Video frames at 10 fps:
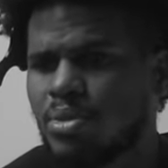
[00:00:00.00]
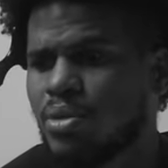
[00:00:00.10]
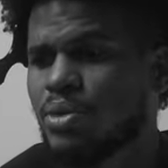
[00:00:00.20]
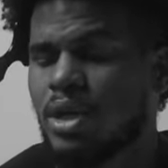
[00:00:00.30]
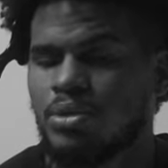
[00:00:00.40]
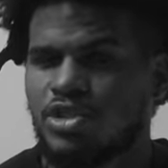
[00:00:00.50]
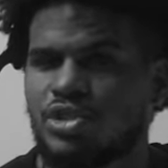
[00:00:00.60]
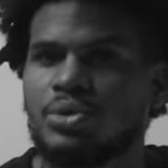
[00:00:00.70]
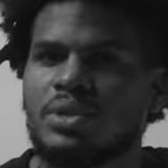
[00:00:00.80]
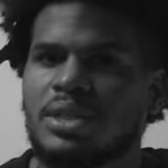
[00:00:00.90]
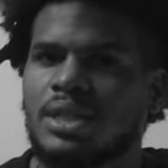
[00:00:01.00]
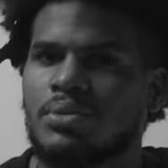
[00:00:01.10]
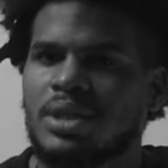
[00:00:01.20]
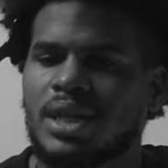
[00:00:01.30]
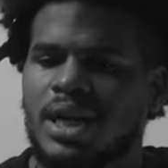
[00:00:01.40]
but when I was shooting, it
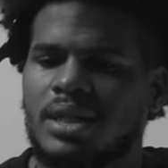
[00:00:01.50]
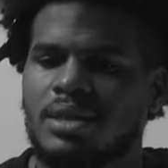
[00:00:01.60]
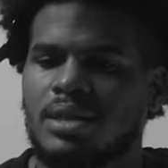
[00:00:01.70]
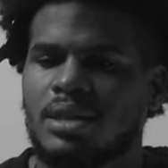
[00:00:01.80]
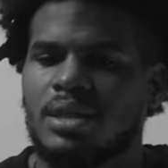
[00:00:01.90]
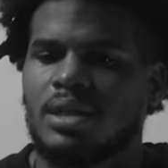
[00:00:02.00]
would kind of